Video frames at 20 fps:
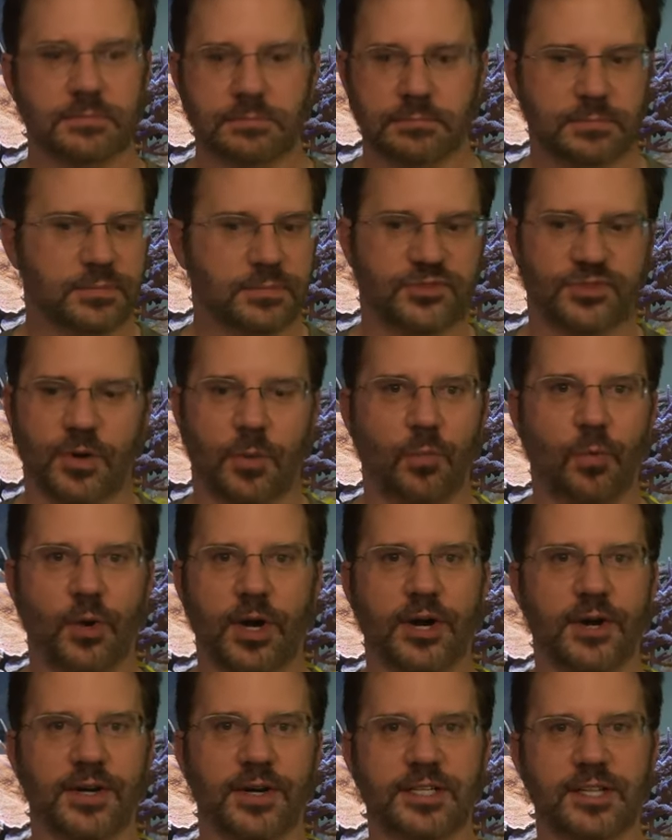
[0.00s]

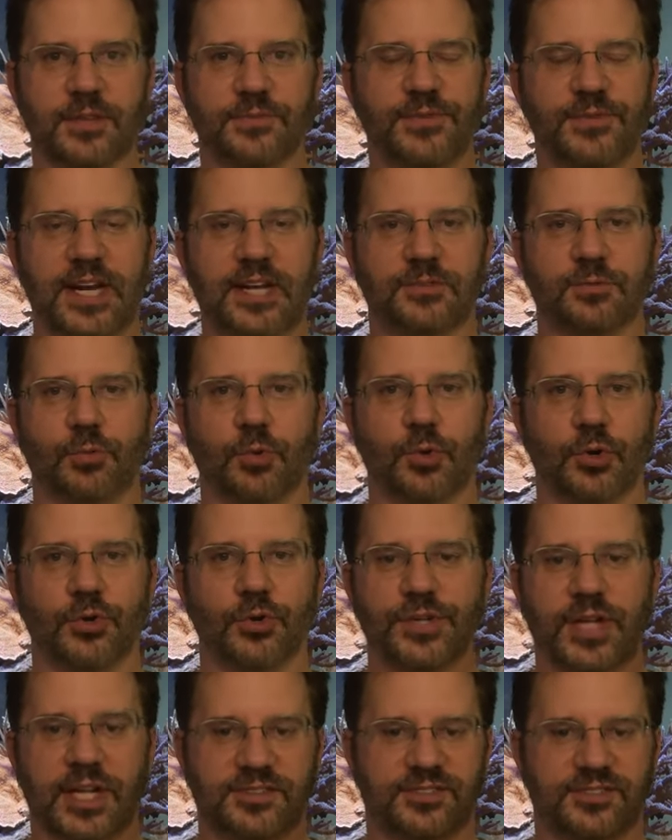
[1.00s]
somewhere into the FedEx world
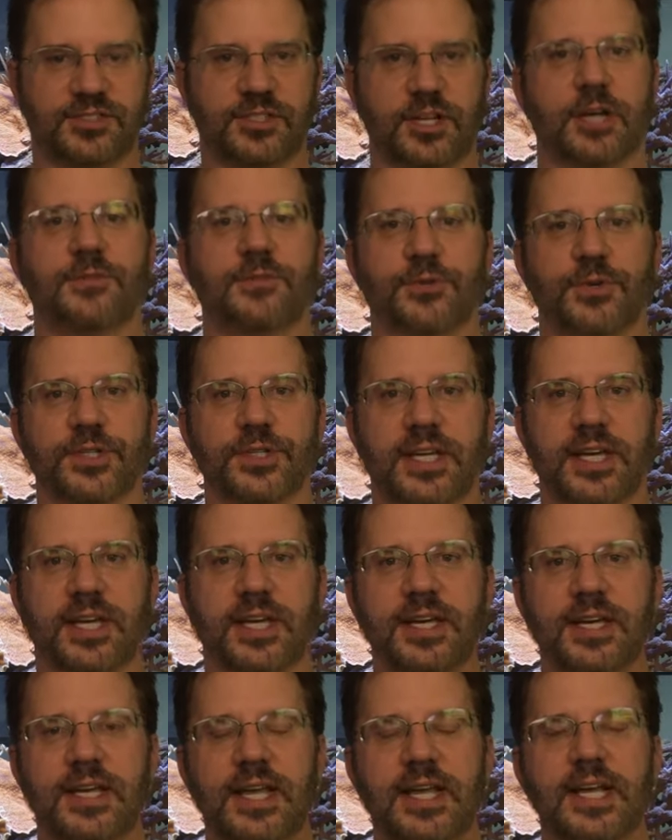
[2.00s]
and got stuck for a
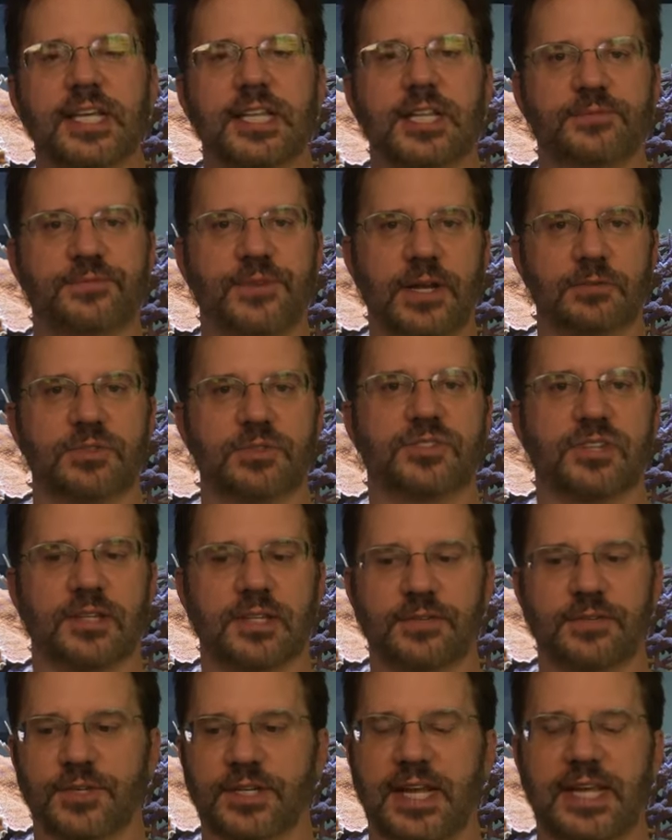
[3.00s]
day, and then finally was
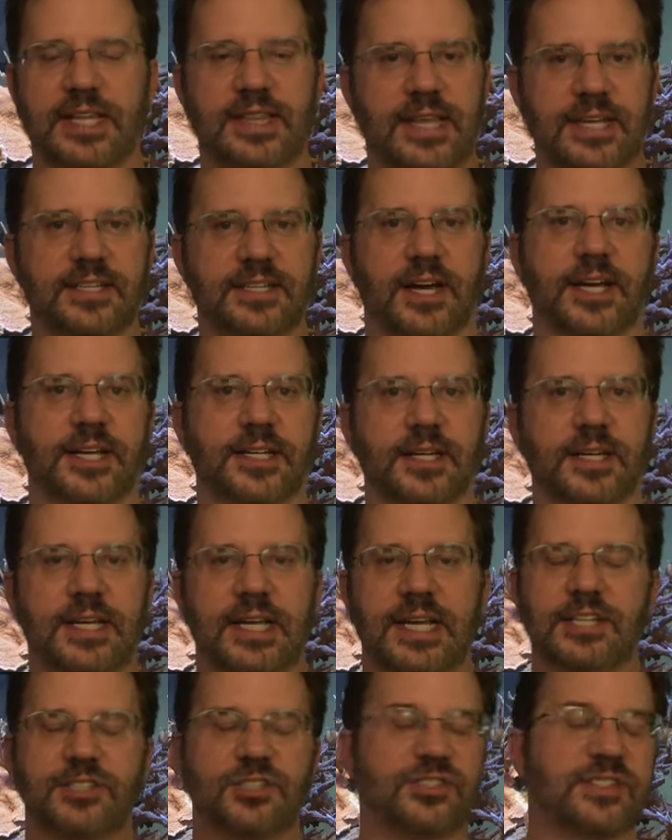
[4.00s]
delivered and they died.
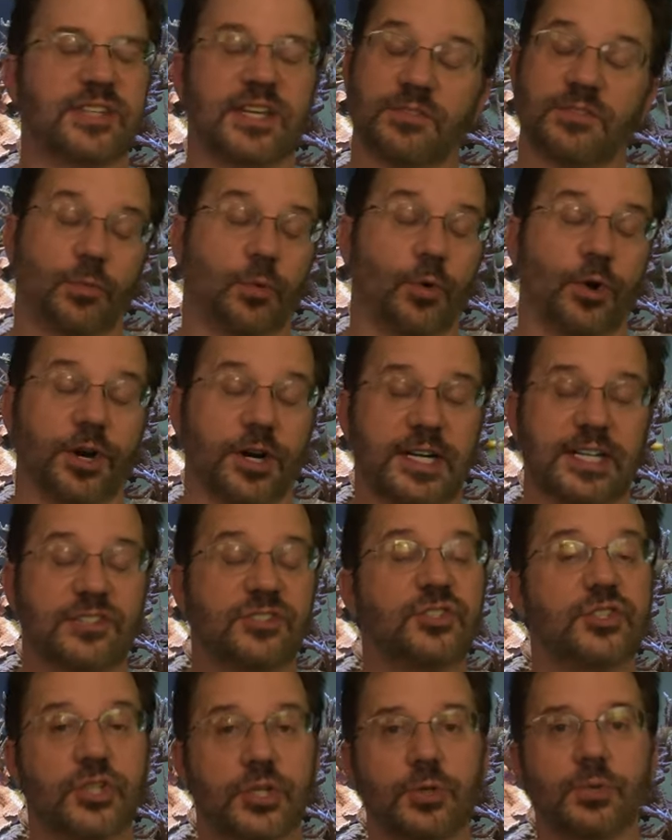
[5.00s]
It just didn't work. It's
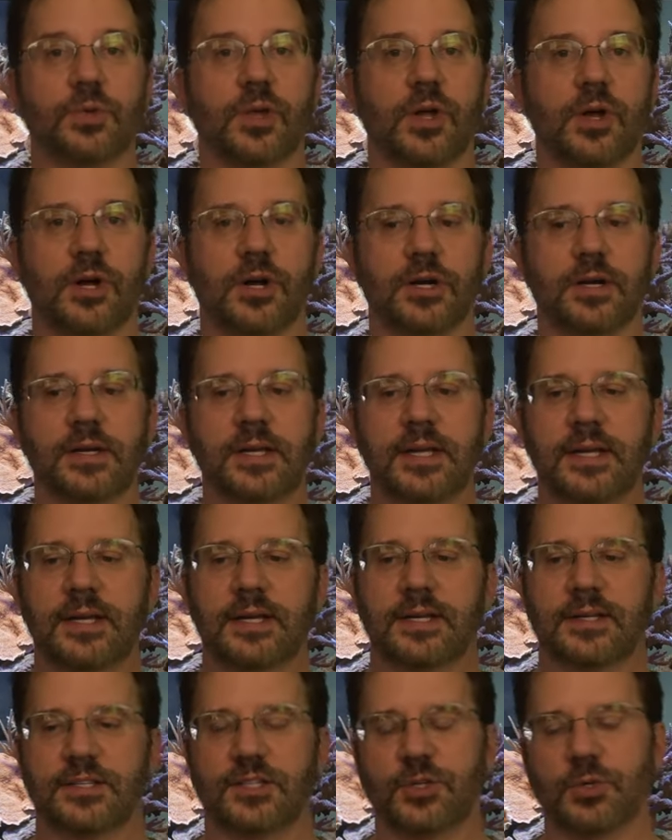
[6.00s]
too long.
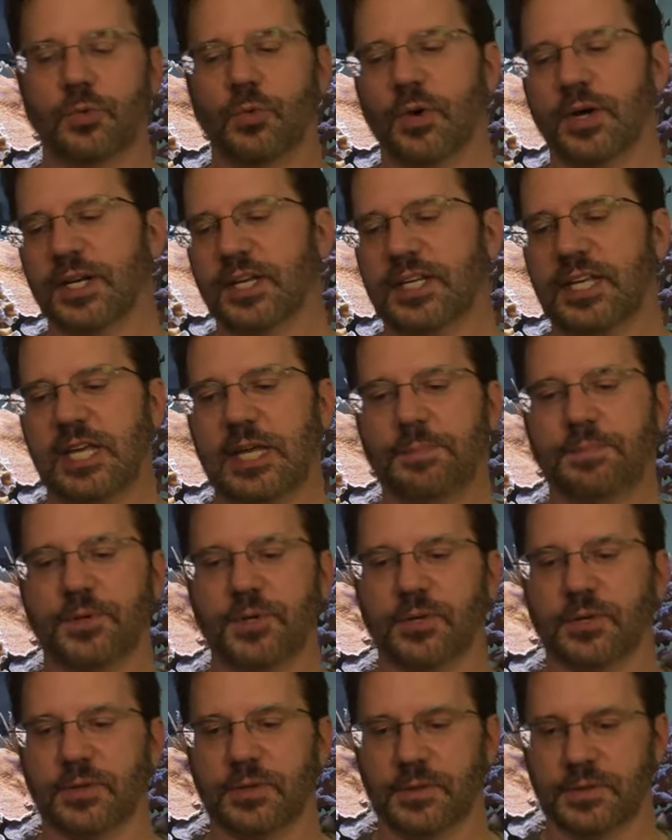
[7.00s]
You want to keep
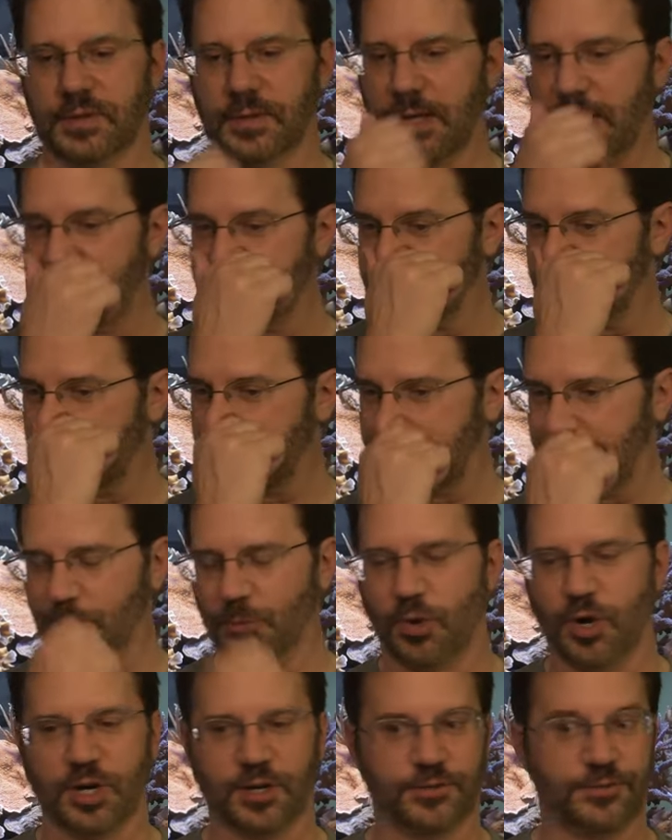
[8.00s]
your livestock in
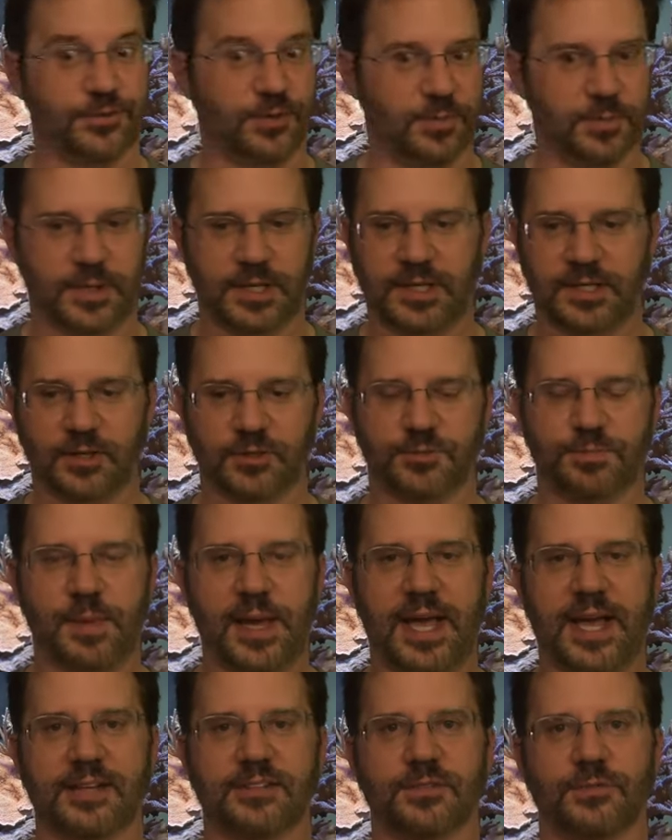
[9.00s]
water from in those
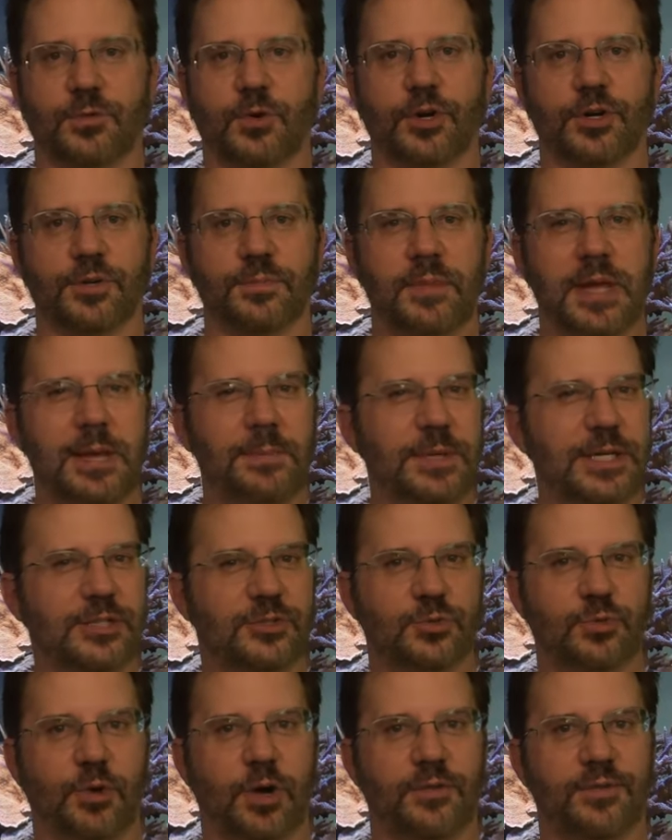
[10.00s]
bags of water maybe
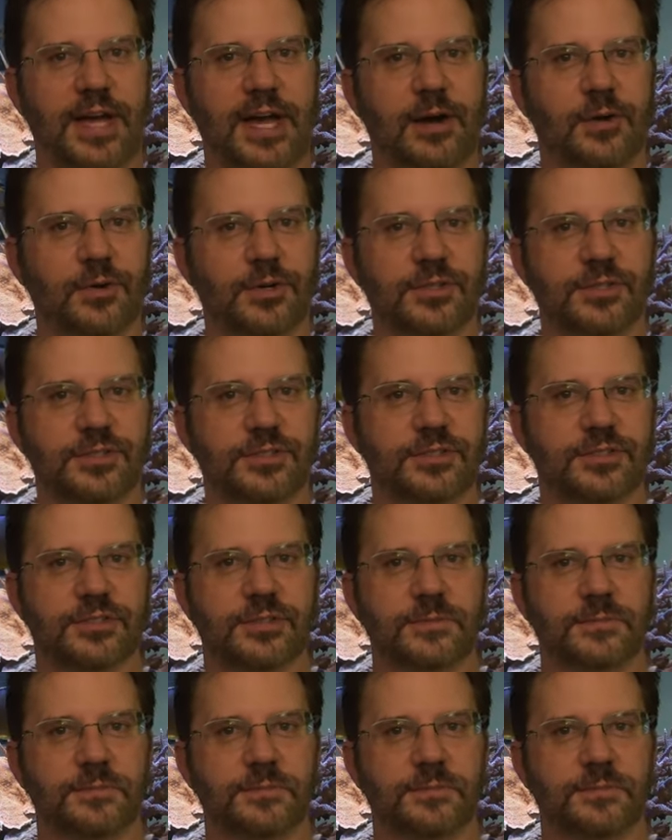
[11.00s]
12 hours.